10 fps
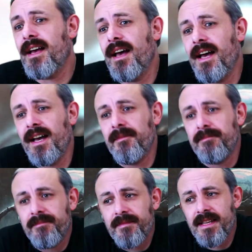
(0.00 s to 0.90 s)

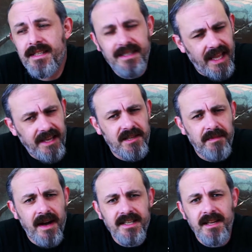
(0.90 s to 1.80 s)
Late to the
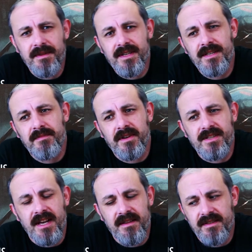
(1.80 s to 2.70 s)
party, Nemesis,
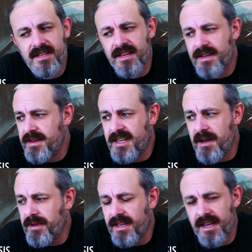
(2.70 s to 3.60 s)
because I didn't get it
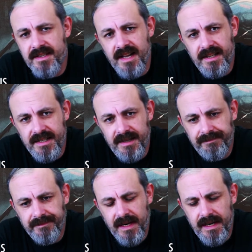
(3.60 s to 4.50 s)
up in Kickstarter,
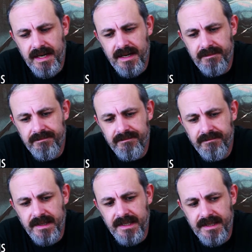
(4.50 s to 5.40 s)

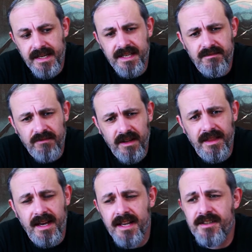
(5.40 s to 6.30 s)
but it's
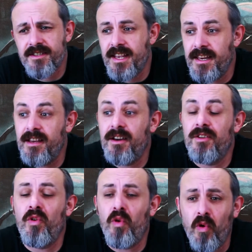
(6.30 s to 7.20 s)
one that has seen
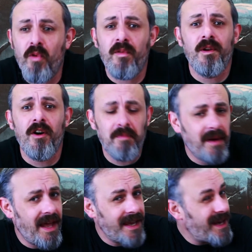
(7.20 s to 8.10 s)
an awful lot of
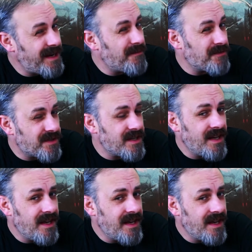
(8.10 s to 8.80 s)
play, and it was...